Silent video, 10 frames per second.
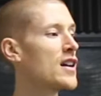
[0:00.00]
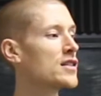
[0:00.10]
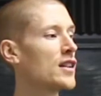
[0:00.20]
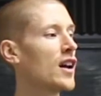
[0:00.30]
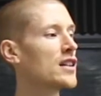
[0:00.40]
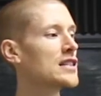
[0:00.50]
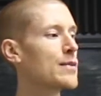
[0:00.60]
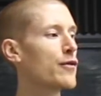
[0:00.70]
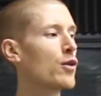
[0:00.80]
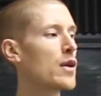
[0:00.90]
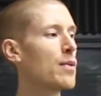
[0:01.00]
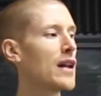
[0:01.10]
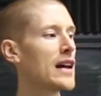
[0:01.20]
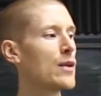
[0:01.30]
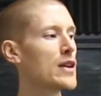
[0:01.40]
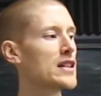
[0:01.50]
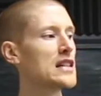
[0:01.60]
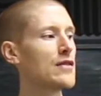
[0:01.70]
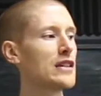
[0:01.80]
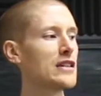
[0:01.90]
So lastly, before we play it, we can
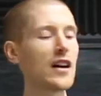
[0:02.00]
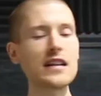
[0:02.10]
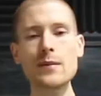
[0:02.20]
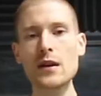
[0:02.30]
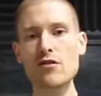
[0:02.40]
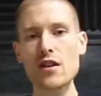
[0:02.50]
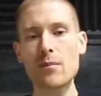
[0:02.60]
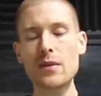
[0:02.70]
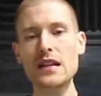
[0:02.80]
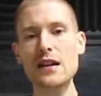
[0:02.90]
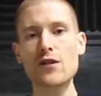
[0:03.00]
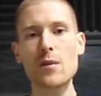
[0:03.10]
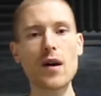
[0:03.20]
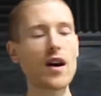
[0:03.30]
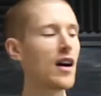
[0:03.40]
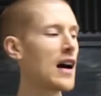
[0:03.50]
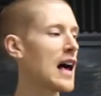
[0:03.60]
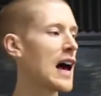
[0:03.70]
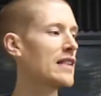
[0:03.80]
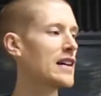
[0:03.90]
see the dynamic written beneath the bar,
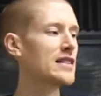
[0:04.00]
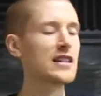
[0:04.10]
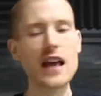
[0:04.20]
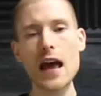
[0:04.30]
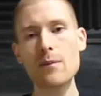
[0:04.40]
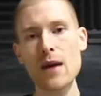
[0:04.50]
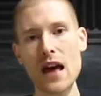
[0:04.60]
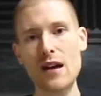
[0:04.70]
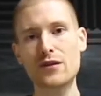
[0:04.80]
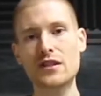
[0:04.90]
and that says MF.